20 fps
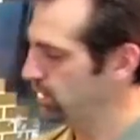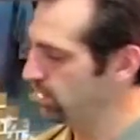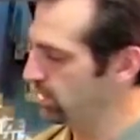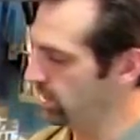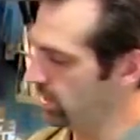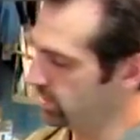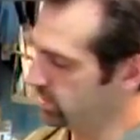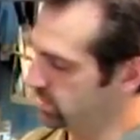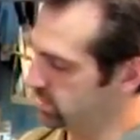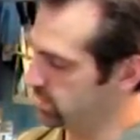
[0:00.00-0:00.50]
The
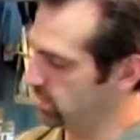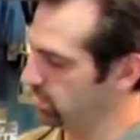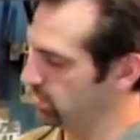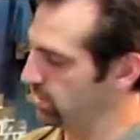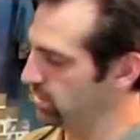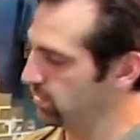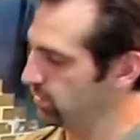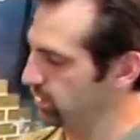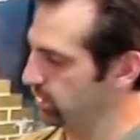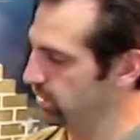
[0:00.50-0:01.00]
next is our
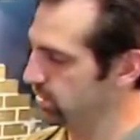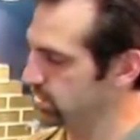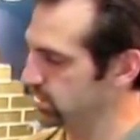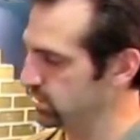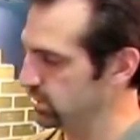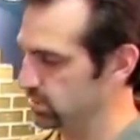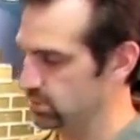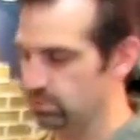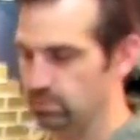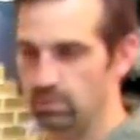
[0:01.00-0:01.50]
liquid. This is
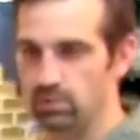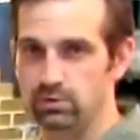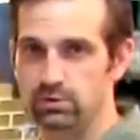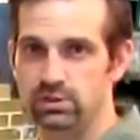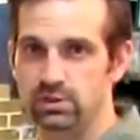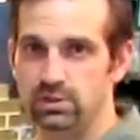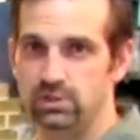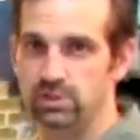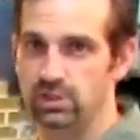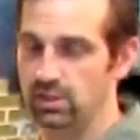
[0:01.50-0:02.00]
just
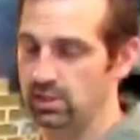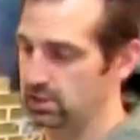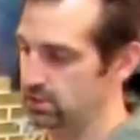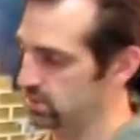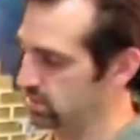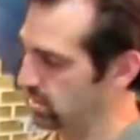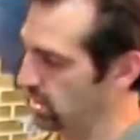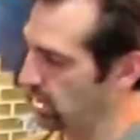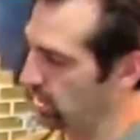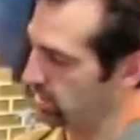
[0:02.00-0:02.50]
roasted chicken
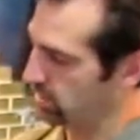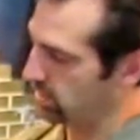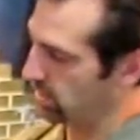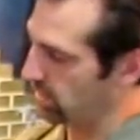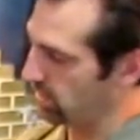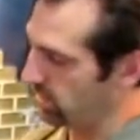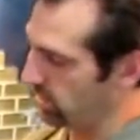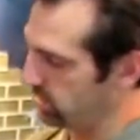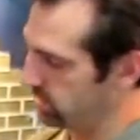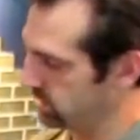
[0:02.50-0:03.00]
stock. You
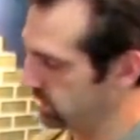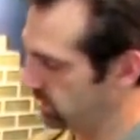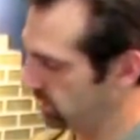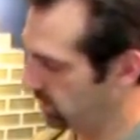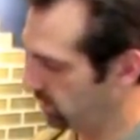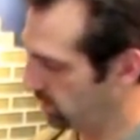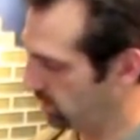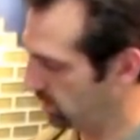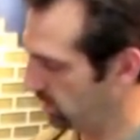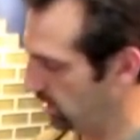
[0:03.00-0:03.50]
got nice
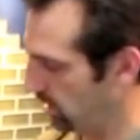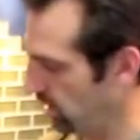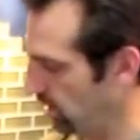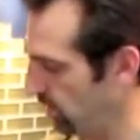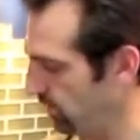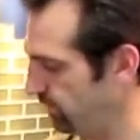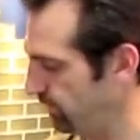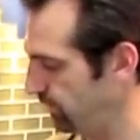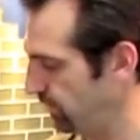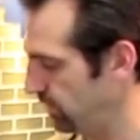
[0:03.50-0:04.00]

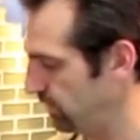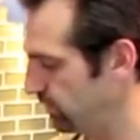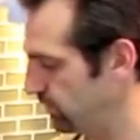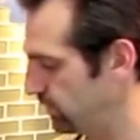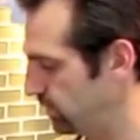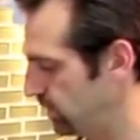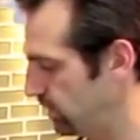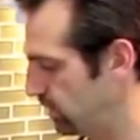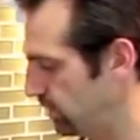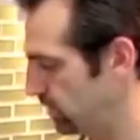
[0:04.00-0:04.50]

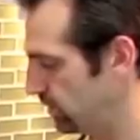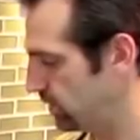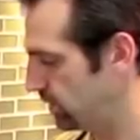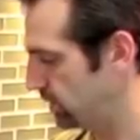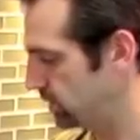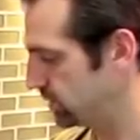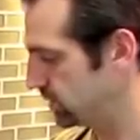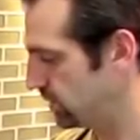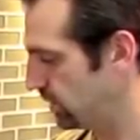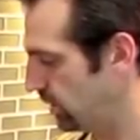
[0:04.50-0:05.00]
flavoring there,
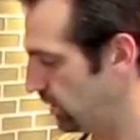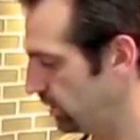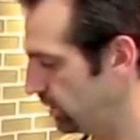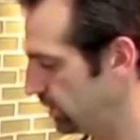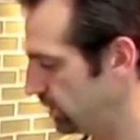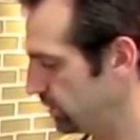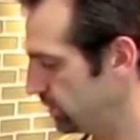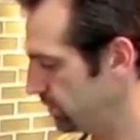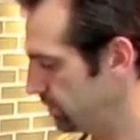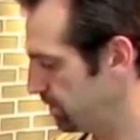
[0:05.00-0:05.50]
nice
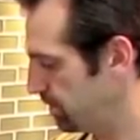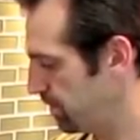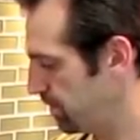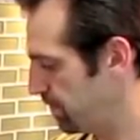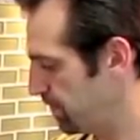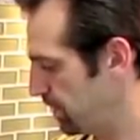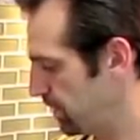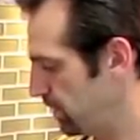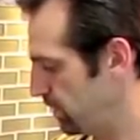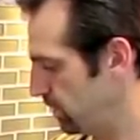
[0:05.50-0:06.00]
color.
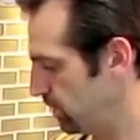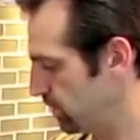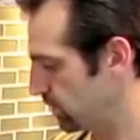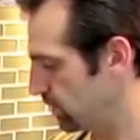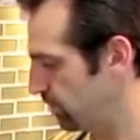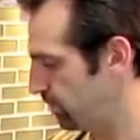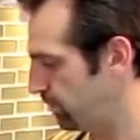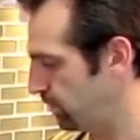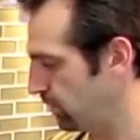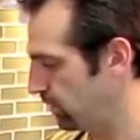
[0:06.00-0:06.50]
We're
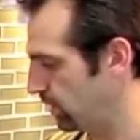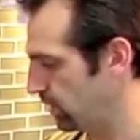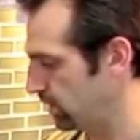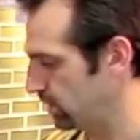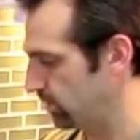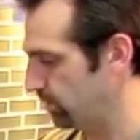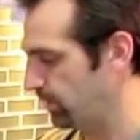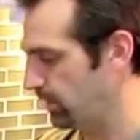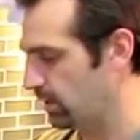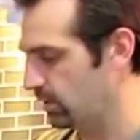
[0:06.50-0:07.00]
going to pour that in
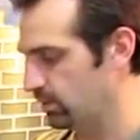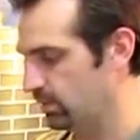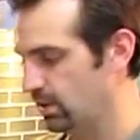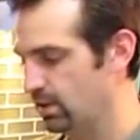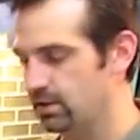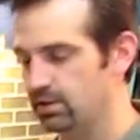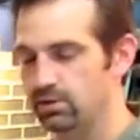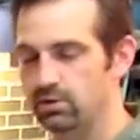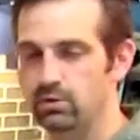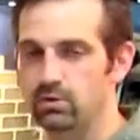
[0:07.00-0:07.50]
the pan. We're
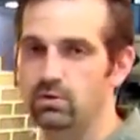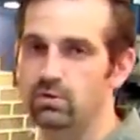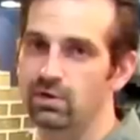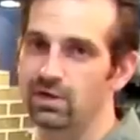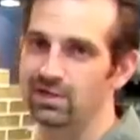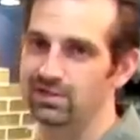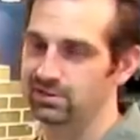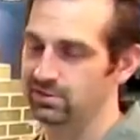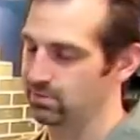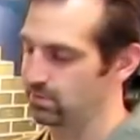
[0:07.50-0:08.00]
not going to go
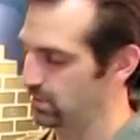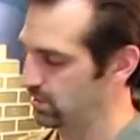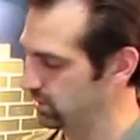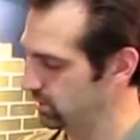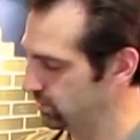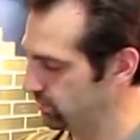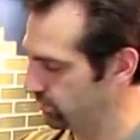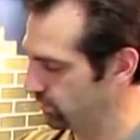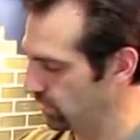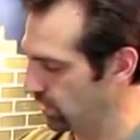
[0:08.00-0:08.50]
crazy with it.
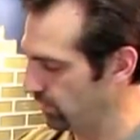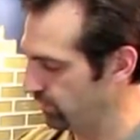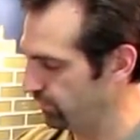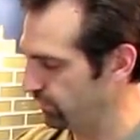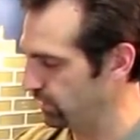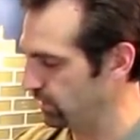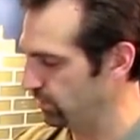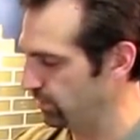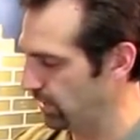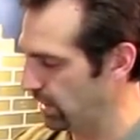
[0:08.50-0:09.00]
It's
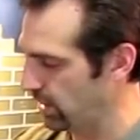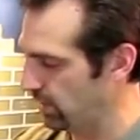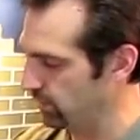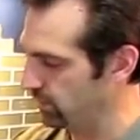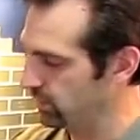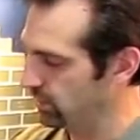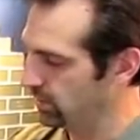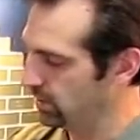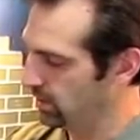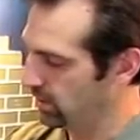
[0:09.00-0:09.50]
roughly
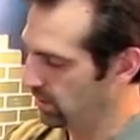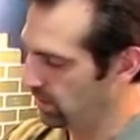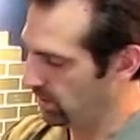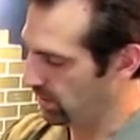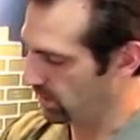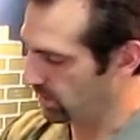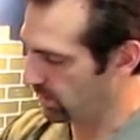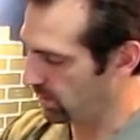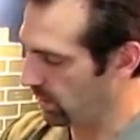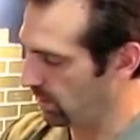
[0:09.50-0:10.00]
about
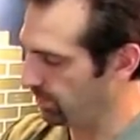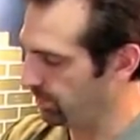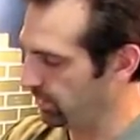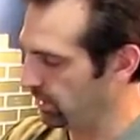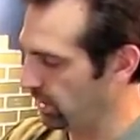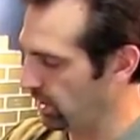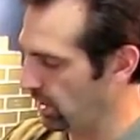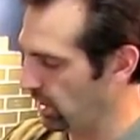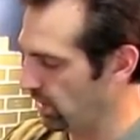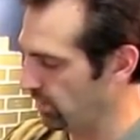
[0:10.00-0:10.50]
1.5
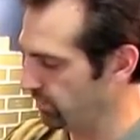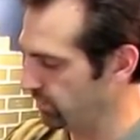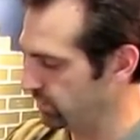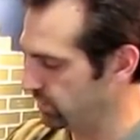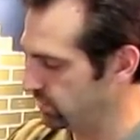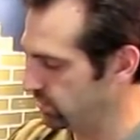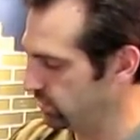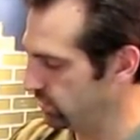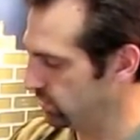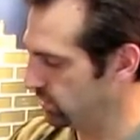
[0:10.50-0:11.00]
cups to
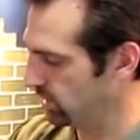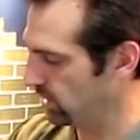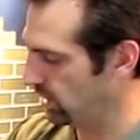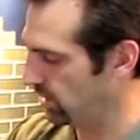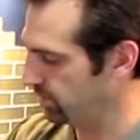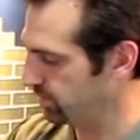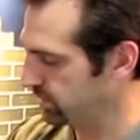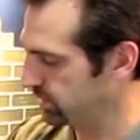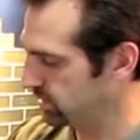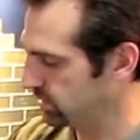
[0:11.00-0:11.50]
2
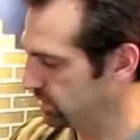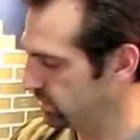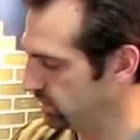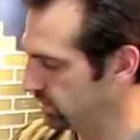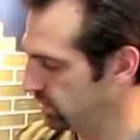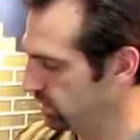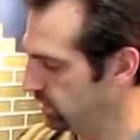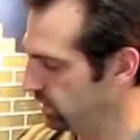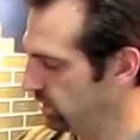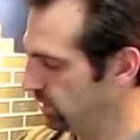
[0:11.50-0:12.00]
cups.
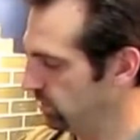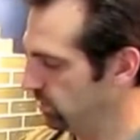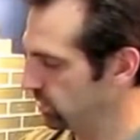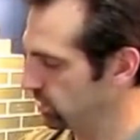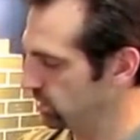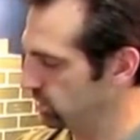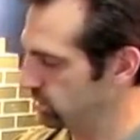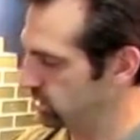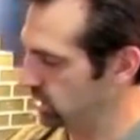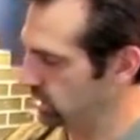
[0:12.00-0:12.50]
I'm
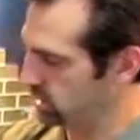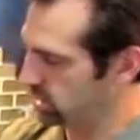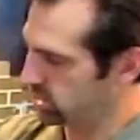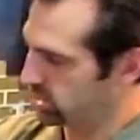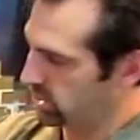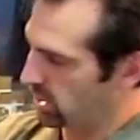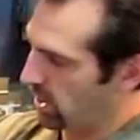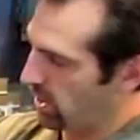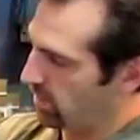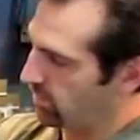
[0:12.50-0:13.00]
going to go just
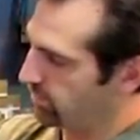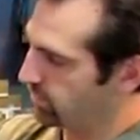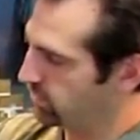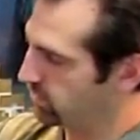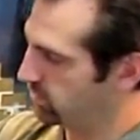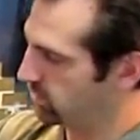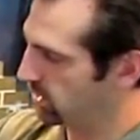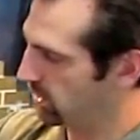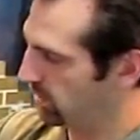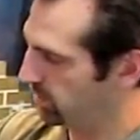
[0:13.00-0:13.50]
shy of
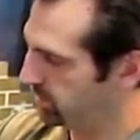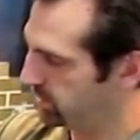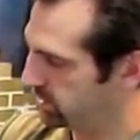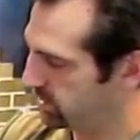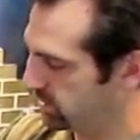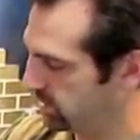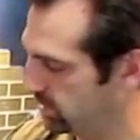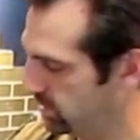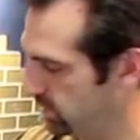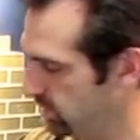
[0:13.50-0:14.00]
2
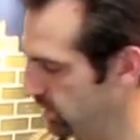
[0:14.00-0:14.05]
cups.